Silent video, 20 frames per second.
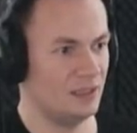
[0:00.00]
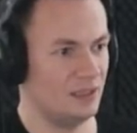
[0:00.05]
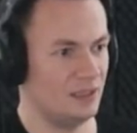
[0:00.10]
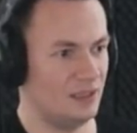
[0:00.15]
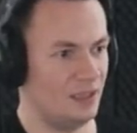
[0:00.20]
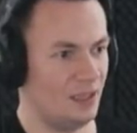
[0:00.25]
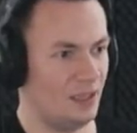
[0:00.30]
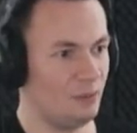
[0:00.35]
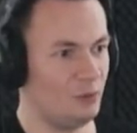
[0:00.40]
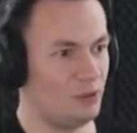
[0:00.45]

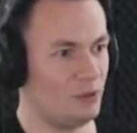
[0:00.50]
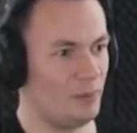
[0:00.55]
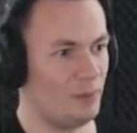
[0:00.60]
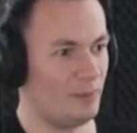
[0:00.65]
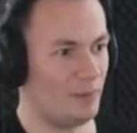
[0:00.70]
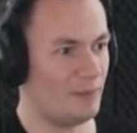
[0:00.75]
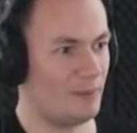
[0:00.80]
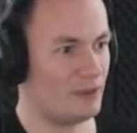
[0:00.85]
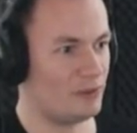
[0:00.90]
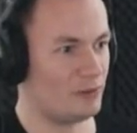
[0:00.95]
I woke up in
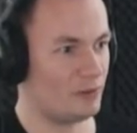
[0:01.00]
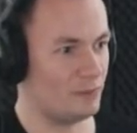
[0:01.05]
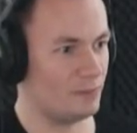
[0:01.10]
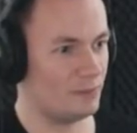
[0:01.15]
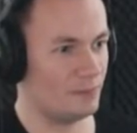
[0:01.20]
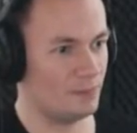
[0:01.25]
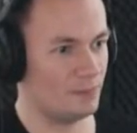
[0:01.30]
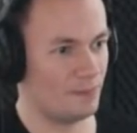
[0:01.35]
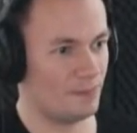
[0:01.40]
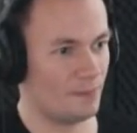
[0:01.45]
my bedroom.
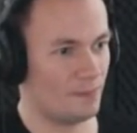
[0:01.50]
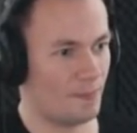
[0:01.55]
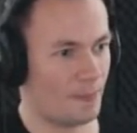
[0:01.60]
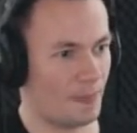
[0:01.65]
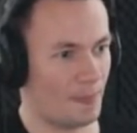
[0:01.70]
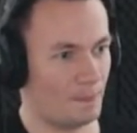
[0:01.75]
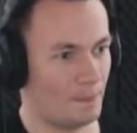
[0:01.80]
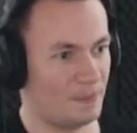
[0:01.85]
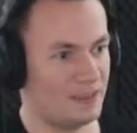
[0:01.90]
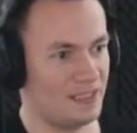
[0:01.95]

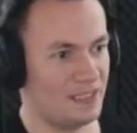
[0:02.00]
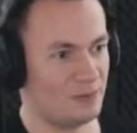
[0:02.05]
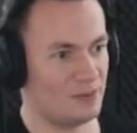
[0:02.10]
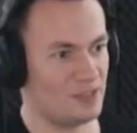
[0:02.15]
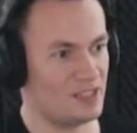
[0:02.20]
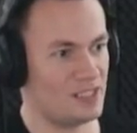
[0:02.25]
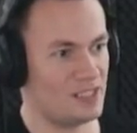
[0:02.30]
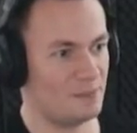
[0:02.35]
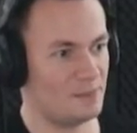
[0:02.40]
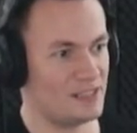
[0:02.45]
My dad was
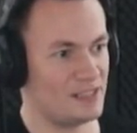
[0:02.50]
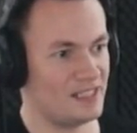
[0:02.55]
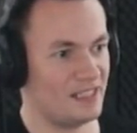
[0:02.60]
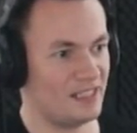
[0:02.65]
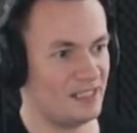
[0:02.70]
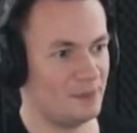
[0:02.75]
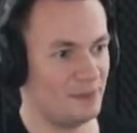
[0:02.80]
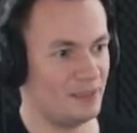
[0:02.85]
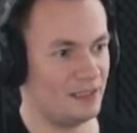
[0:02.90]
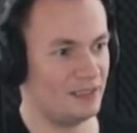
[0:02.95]
sitting
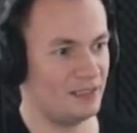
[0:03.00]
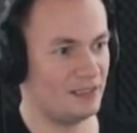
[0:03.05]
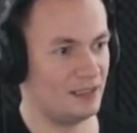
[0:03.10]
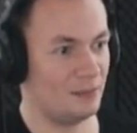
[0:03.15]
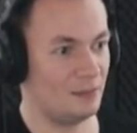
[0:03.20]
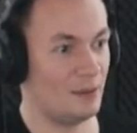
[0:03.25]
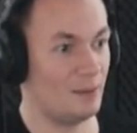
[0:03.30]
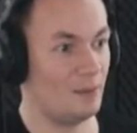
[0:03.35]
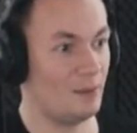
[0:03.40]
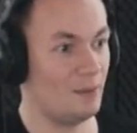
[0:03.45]
beside me,
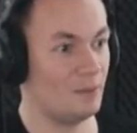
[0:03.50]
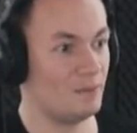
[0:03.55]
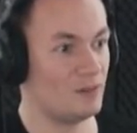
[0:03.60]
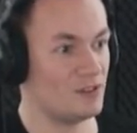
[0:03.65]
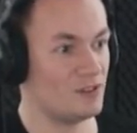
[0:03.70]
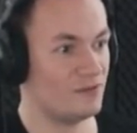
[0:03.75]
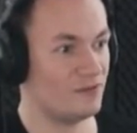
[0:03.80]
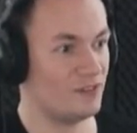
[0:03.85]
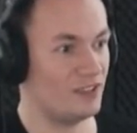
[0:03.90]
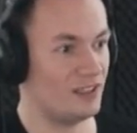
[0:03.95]
and my mom
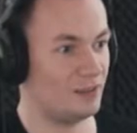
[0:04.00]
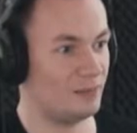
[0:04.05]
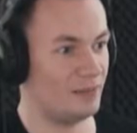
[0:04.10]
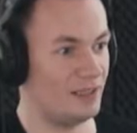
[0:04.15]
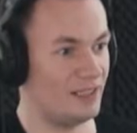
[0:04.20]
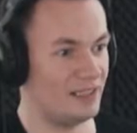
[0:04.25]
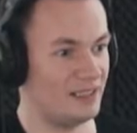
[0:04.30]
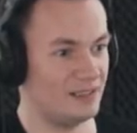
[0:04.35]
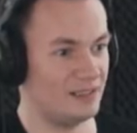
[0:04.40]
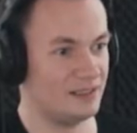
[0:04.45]
wasn't far
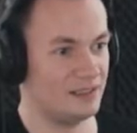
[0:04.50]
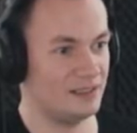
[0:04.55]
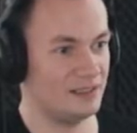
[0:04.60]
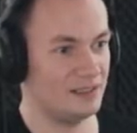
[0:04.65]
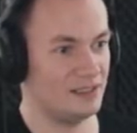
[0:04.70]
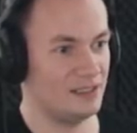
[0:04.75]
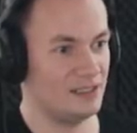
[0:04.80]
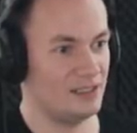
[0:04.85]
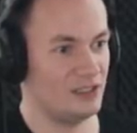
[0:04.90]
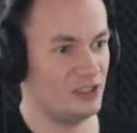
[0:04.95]
away.
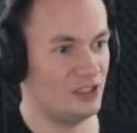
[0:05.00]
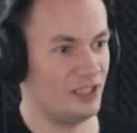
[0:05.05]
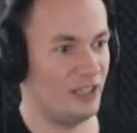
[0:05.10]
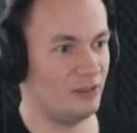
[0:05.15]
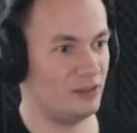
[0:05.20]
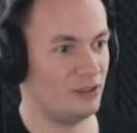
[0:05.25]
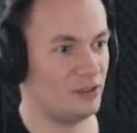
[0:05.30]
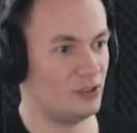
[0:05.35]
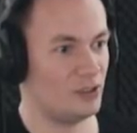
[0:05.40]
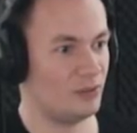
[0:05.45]
She
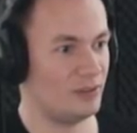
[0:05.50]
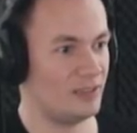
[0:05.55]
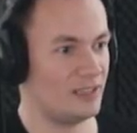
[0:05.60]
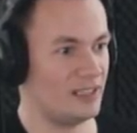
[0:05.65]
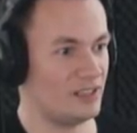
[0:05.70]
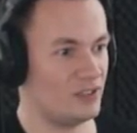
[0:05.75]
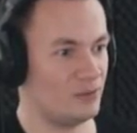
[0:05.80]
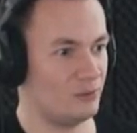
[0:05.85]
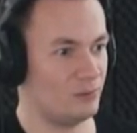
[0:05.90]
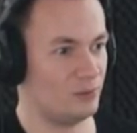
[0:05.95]
held onto a
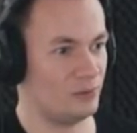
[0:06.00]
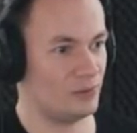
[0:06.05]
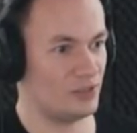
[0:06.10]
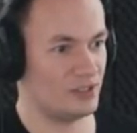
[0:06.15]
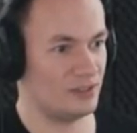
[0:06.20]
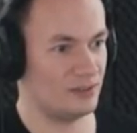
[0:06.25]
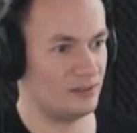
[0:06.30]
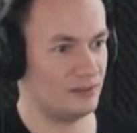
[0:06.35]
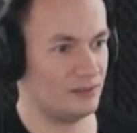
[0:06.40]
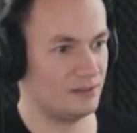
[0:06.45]
glass of water.
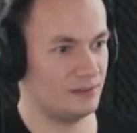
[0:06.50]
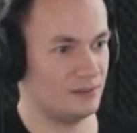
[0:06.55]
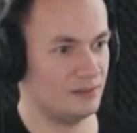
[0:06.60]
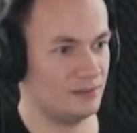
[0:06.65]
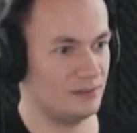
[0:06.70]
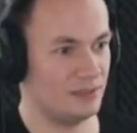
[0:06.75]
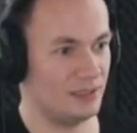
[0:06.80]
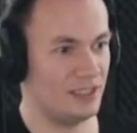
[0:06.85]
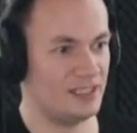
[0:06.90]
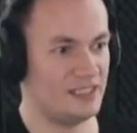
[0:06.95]

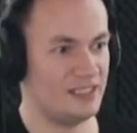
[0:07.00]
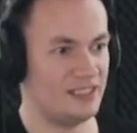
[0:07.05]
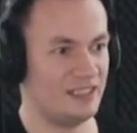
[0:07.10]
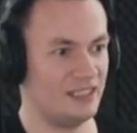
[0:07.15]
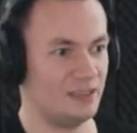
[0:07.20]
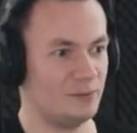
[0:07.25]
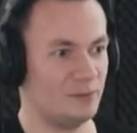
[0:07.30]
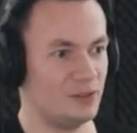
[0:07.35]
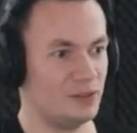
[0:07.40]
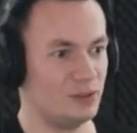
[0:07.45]
The last thing I
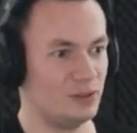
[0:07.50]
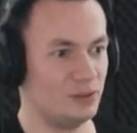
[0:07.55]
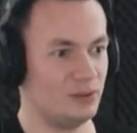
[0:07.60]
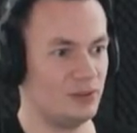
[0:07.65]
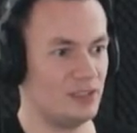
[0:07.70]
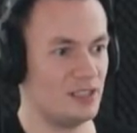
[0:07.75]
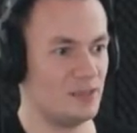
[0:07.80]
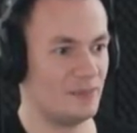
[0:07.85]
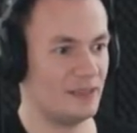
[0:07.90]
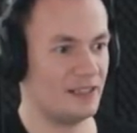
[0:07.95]
can recall
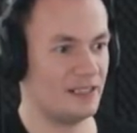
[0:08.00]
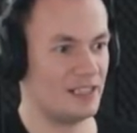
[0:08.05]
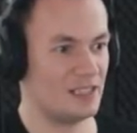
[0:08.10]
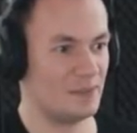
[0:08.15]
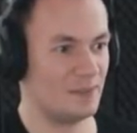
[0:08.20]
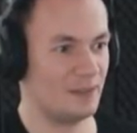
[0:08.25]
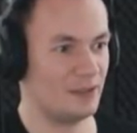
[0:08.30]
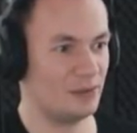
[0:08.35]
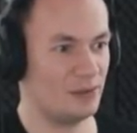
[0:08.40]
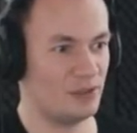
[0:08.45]
is my
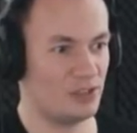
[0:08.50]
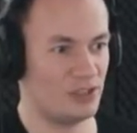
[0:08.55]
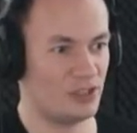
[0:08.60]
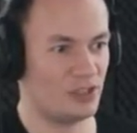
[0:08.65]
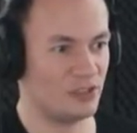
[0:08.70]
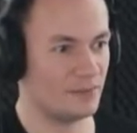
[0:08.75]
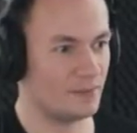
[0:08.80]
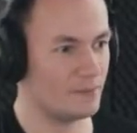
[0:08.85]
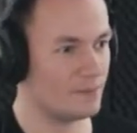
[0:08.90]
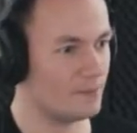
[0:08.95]
classmate
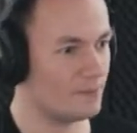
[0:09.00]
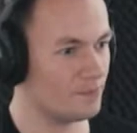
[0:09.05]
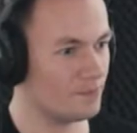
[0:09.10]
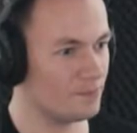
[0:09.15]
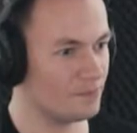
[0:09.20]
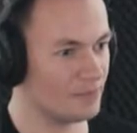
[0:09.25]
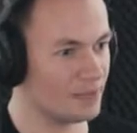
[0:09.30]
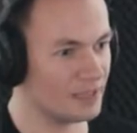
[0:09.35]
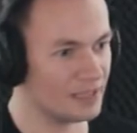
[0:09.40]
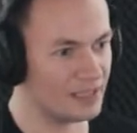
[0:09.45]
Christian.
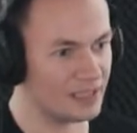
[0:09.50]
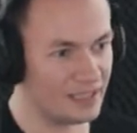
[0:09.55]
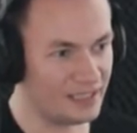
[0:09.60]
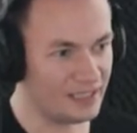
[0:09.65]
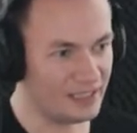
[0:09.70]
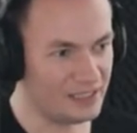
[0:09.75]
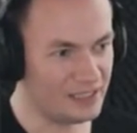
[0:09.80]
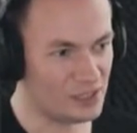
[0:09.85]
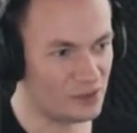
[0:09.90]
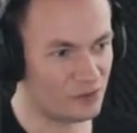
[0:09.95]
He
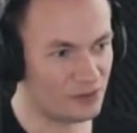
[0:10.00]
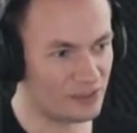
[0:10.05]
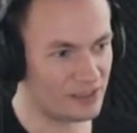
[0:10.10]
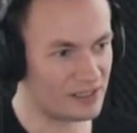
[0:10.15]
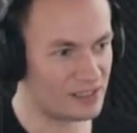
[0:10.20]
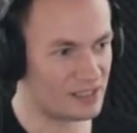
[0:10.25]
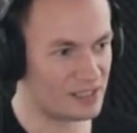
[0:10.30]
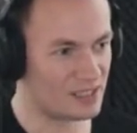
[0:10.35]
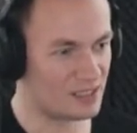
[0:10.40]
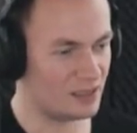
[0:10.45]
and his
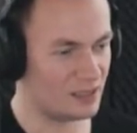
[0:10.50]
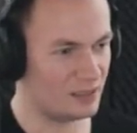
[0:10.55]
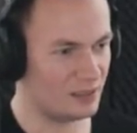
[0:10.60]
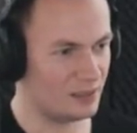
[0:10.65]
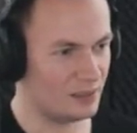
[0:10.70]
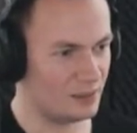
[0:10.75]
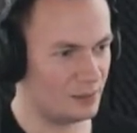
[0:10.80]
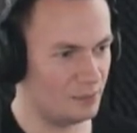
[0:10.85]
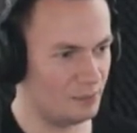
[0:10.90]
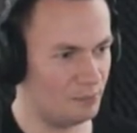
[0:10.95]
friends had
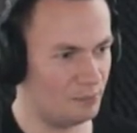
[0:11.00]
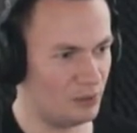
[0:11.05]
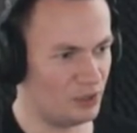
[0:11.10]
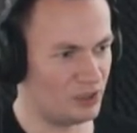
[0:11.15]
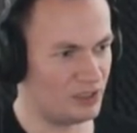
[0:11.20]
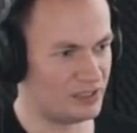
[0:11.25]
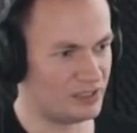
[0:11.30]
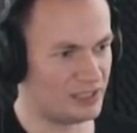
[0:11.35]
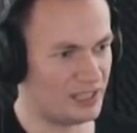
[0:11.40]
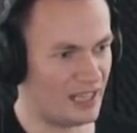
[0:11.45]

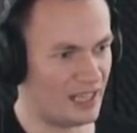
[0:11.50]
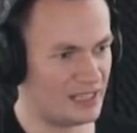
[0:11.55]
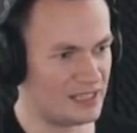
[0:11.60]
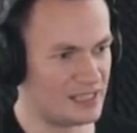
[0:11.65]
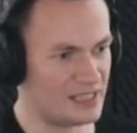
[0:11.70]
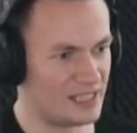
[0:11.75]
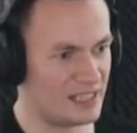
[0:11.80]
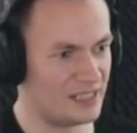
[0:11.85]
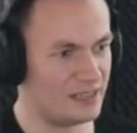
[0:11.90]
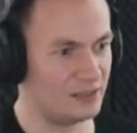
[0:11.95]
burned an
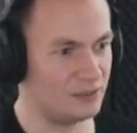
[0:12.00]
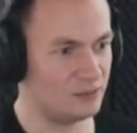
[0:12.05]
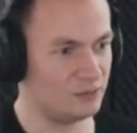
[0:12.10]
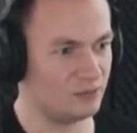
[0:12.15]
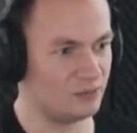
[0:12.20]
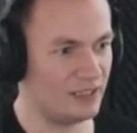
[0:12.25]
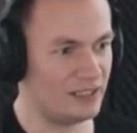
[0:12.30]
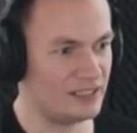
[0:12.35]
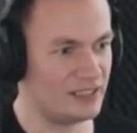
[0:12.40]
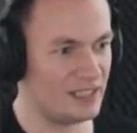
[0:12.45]
anthill
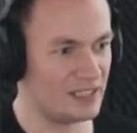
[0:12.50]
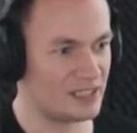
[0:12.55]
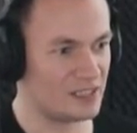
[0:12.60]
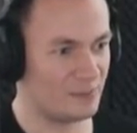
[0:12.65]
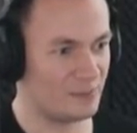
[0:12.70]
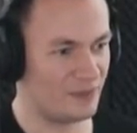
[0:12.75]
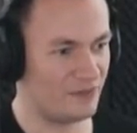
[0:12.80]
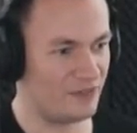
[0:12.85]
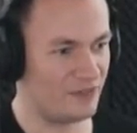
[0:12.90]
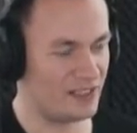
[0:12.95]
right next to
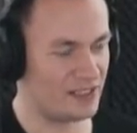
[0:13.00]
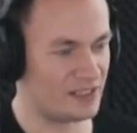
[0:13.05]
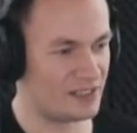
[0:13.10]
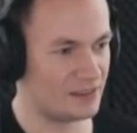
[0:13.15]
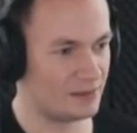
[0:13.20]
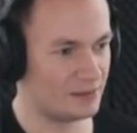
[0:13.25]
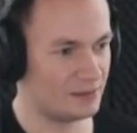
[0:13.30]
my feet.